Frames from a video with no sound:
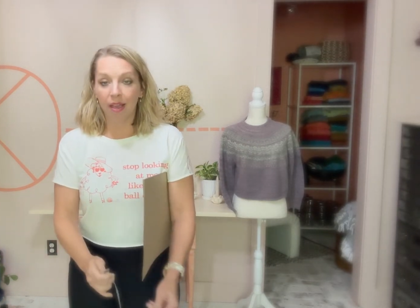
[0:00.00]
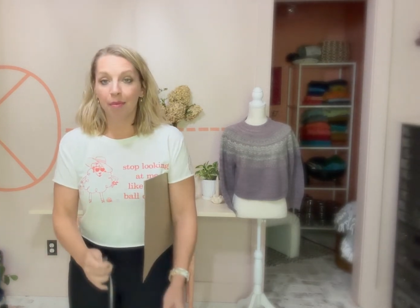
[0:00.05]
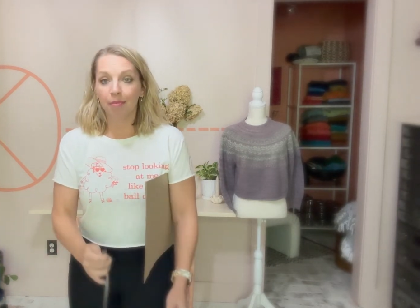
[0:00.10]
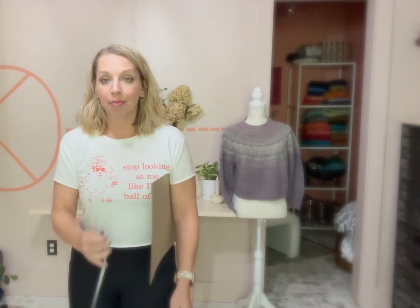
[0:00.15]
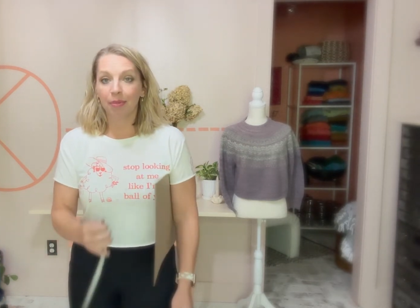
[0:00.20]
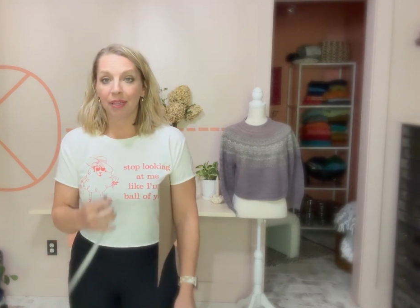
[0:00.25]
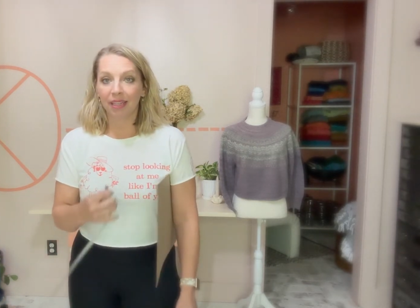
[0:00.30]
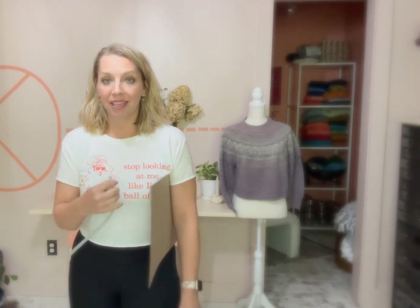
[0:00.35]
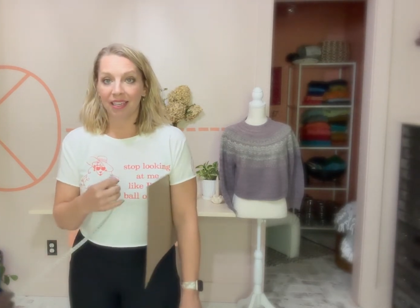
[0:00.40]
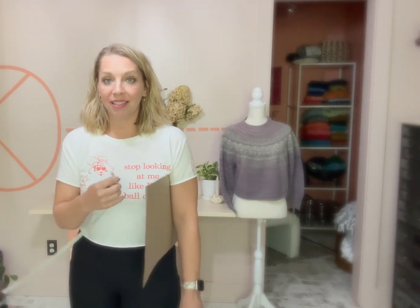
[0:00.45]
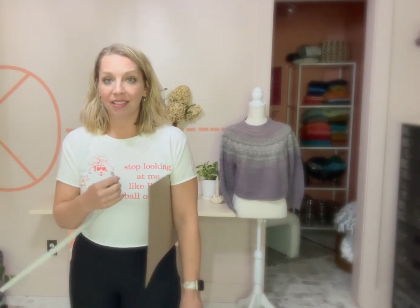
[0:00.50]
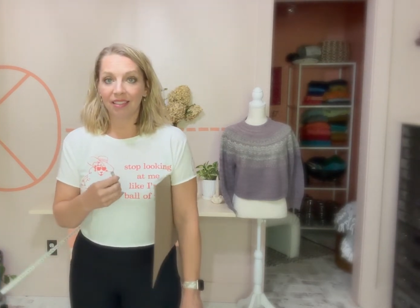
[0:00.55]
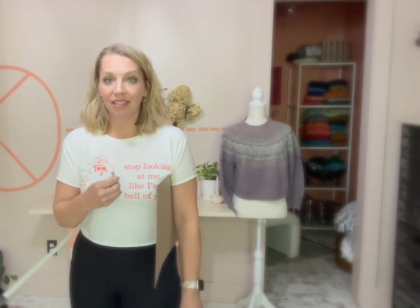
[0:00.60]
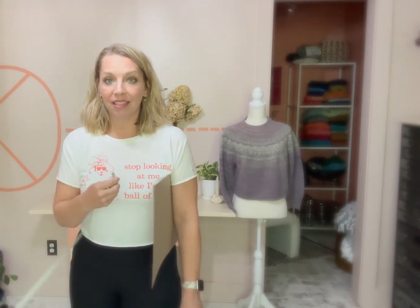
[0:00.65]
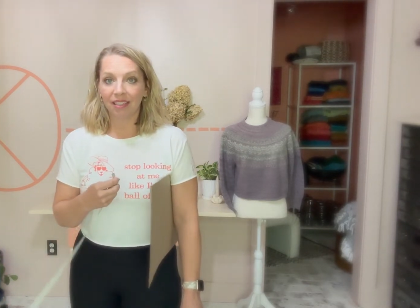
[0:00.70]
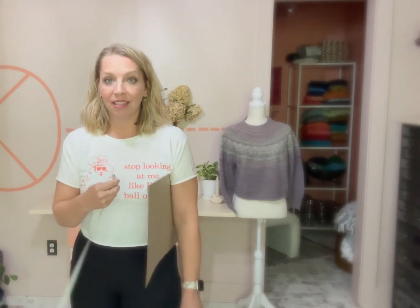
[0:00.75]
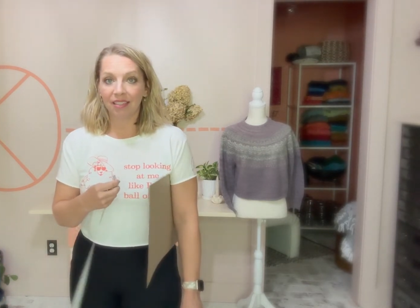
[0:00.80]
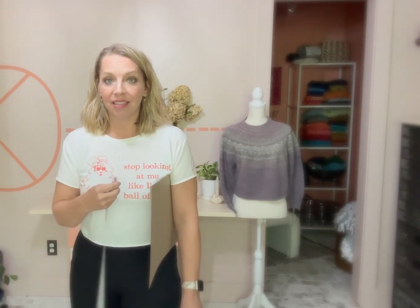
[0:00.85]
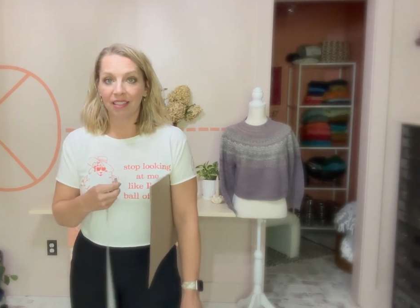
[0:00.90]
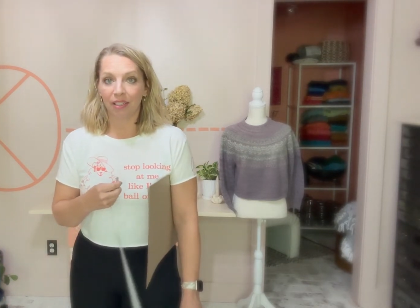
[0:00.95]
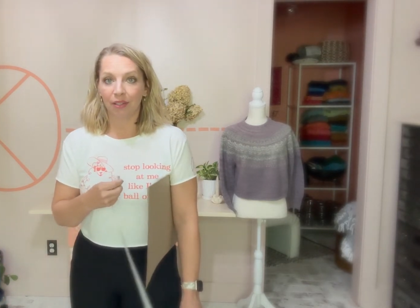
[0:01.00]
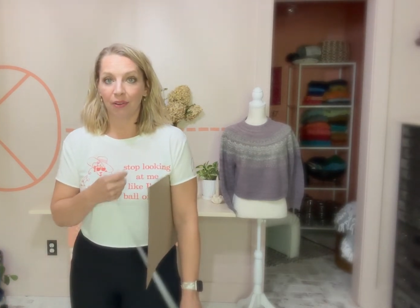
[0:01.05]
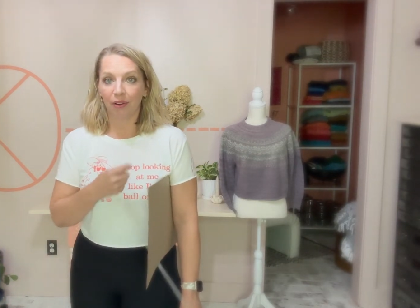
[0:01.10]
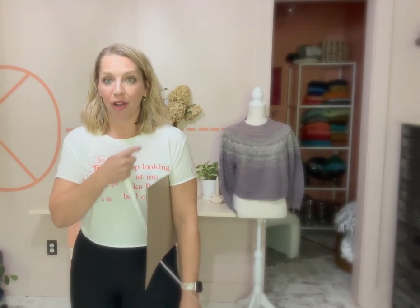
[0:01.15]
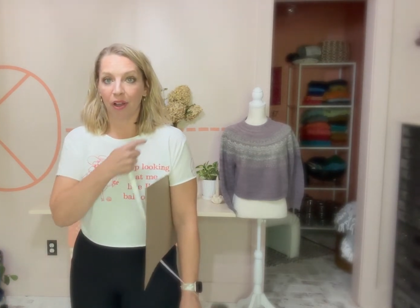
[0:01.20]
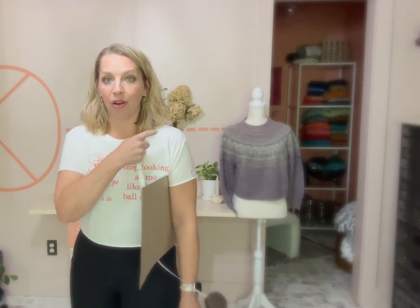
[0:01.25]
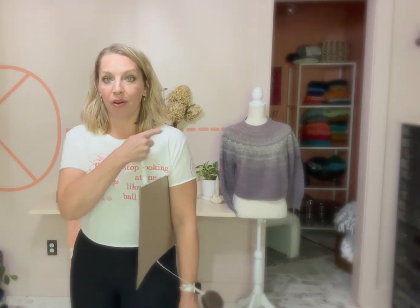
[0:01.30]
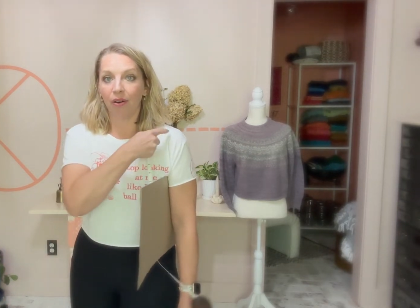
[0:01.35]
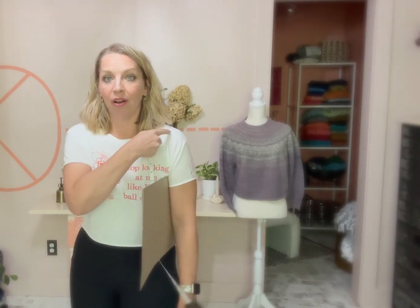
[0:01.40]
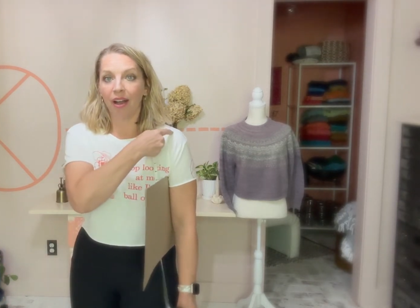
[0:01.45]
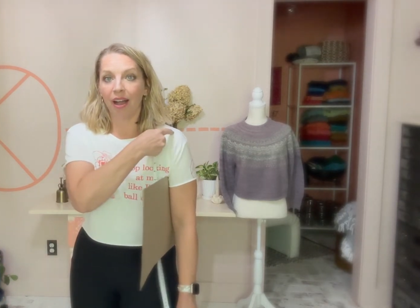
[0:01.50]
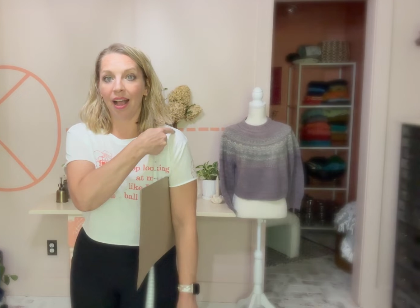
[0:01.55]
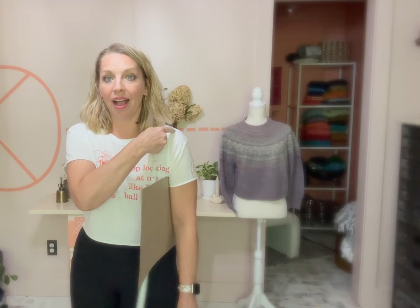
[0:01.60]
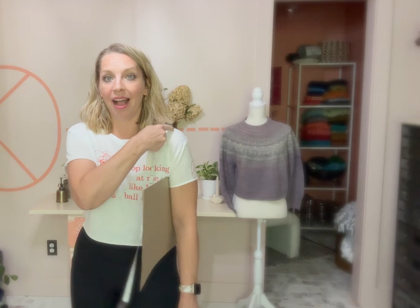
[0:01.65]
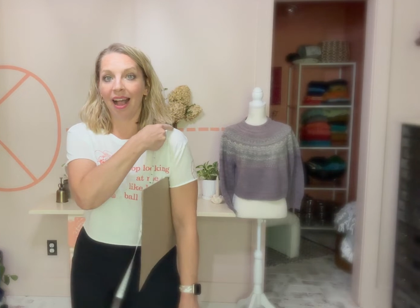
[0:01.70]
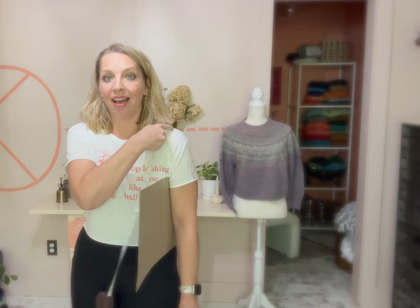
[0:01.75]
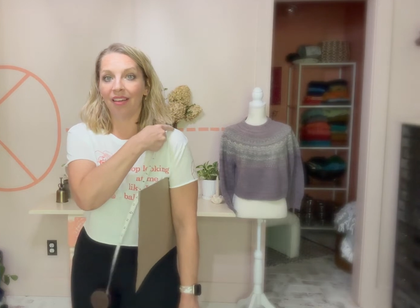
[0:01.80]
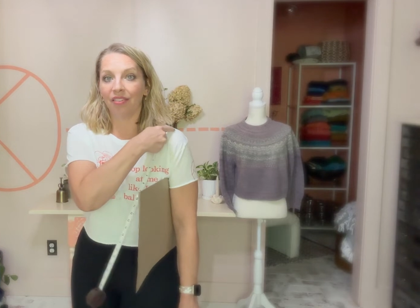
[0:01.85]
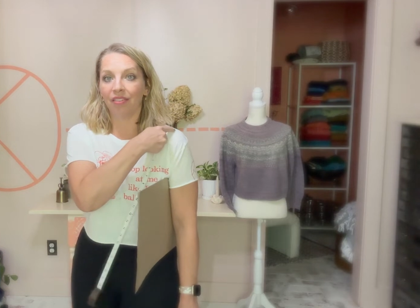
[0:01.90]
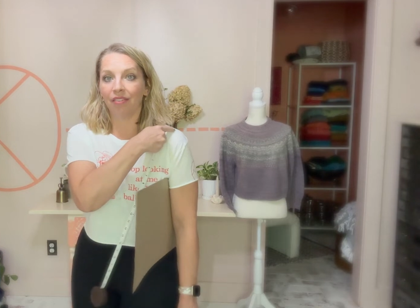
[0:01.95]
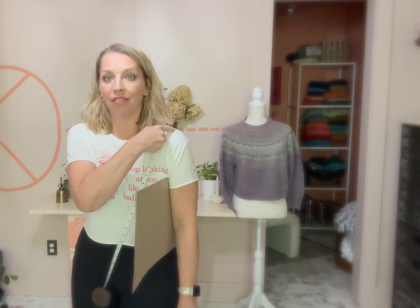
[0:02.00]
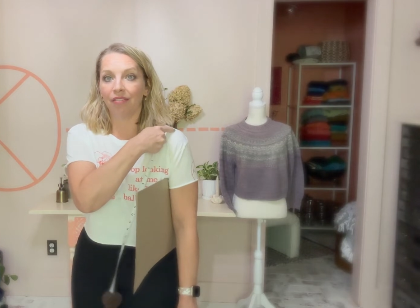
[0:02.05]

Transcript: Place the 0 at the